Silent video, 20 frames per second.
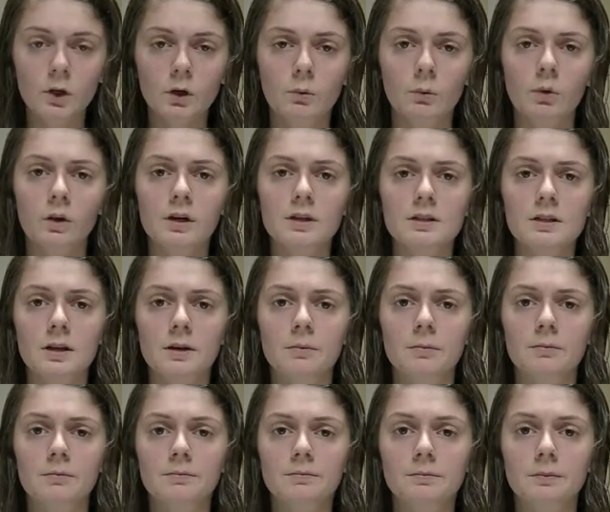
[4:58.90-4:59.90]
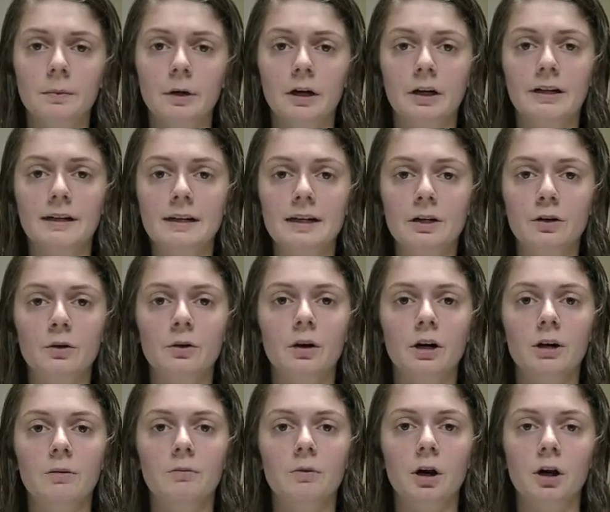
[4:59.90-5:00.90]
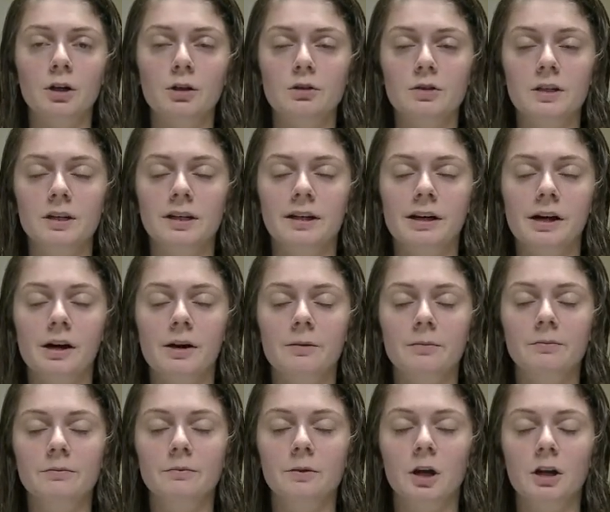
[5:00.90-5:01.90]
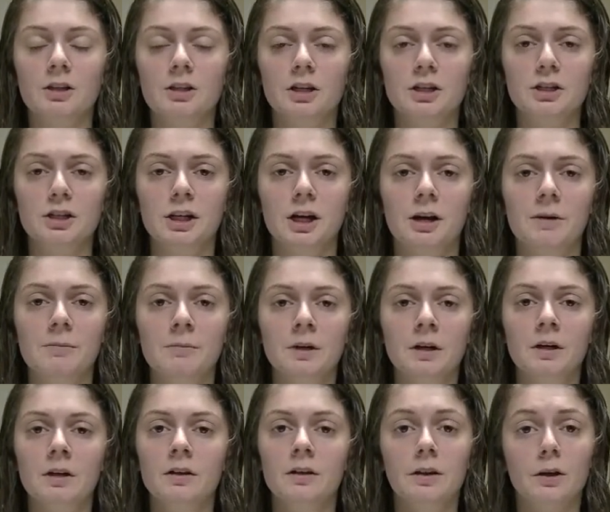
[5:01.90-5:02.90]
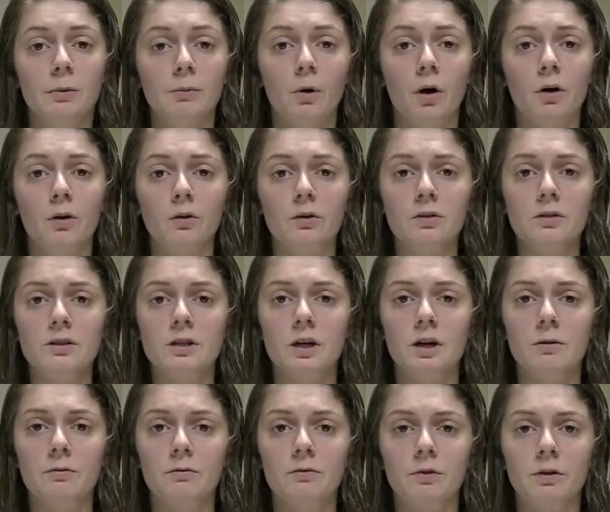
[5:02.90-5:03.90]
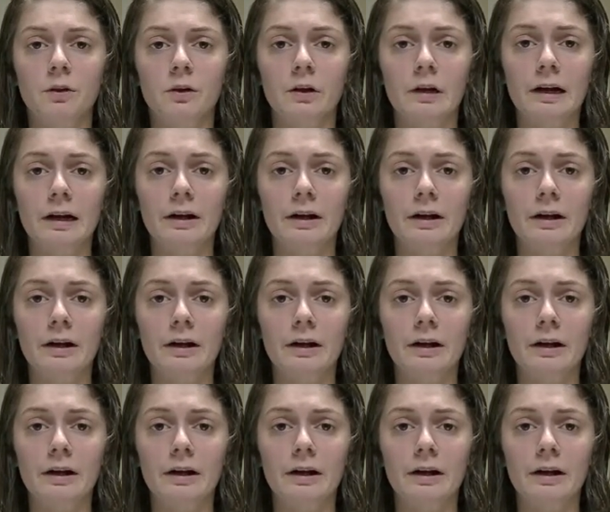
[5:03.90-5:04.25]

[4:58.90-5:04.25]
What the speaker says: One is American Eagle, not touching up their models for their